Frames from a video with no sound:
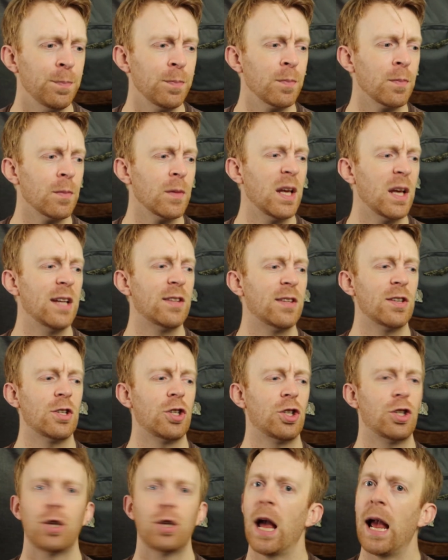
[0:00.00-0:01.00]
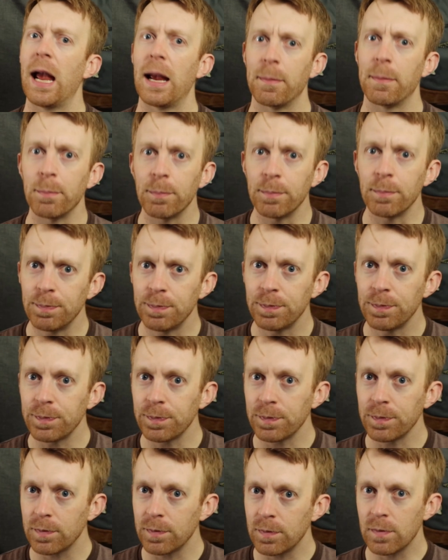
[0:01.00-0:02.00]
It's a shame,
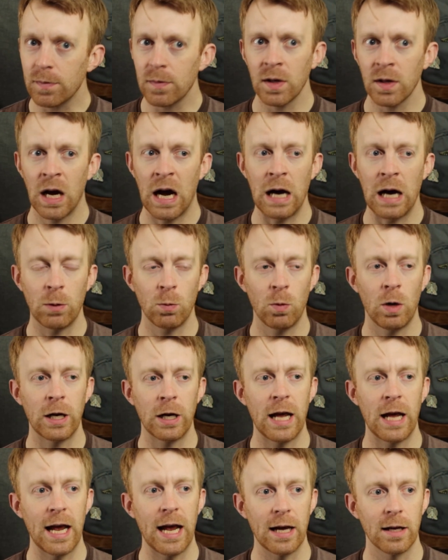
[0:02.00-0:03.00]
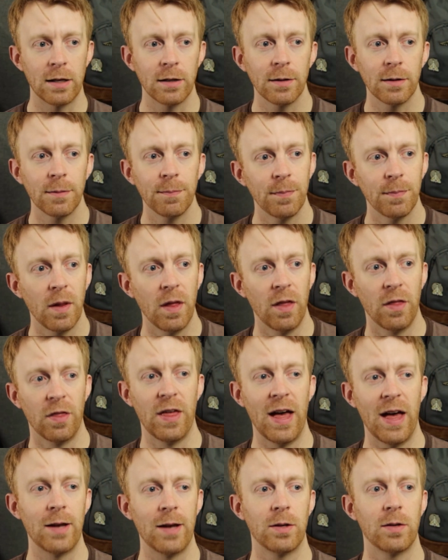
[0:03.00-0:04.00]
on one hand,
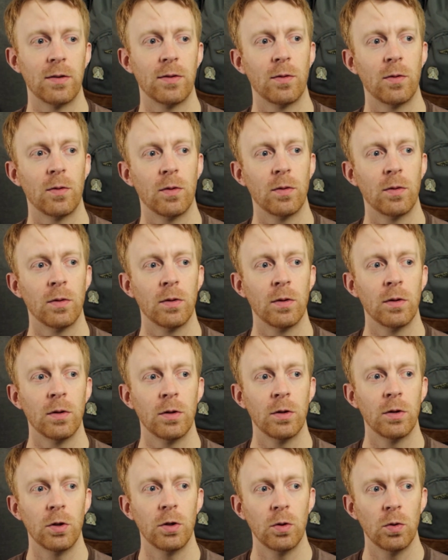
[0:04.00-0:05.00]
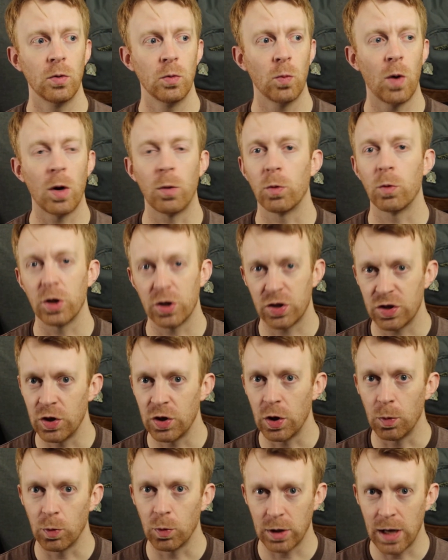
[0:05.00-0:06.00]
that one would
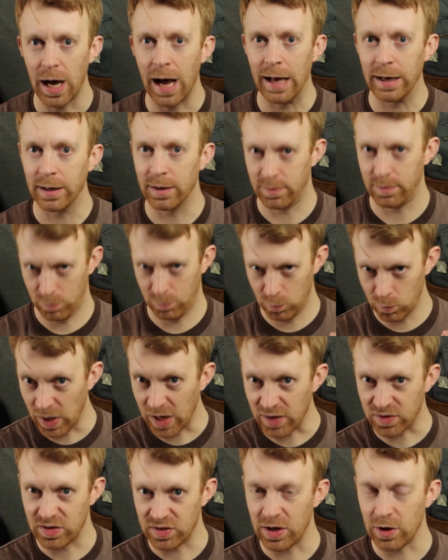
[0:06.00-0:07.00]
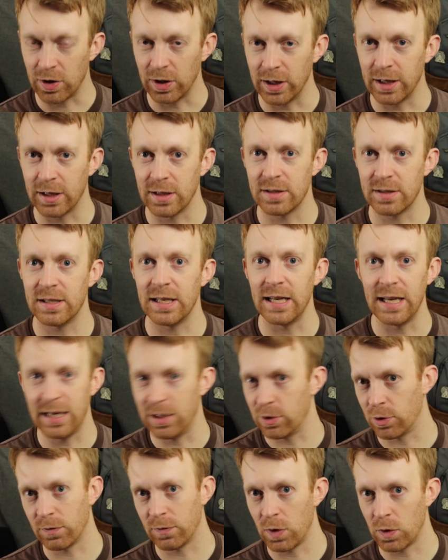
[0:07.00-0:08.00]
assume we're not necessarily going to see
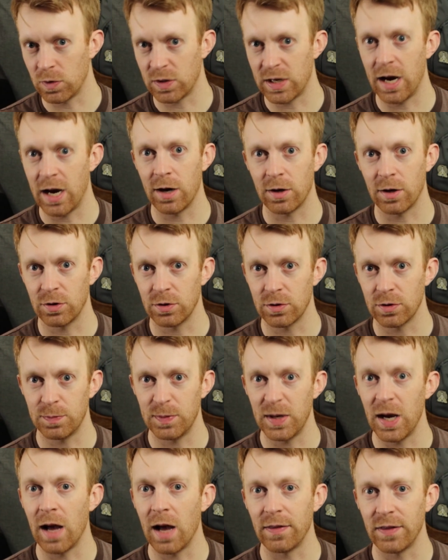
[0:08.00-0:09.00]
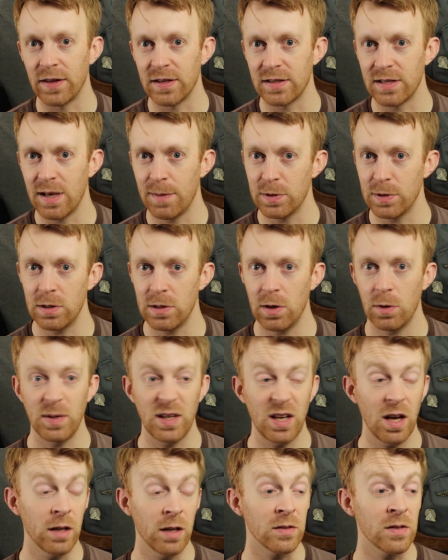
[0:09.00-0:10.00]
either of those characters beyond this episode, because